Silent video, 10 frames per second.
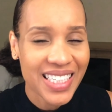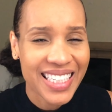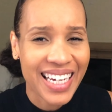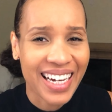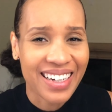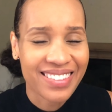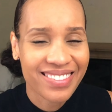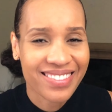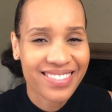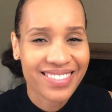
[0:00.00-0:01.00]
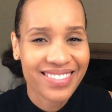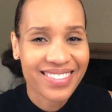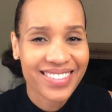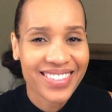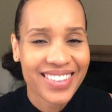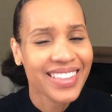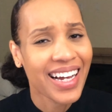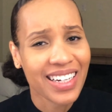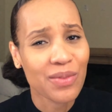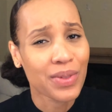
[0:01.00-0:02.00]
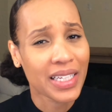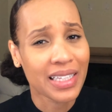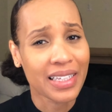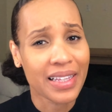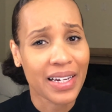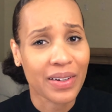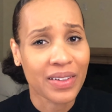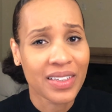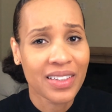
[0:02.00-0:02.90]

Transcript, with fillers: yeah, not completely there.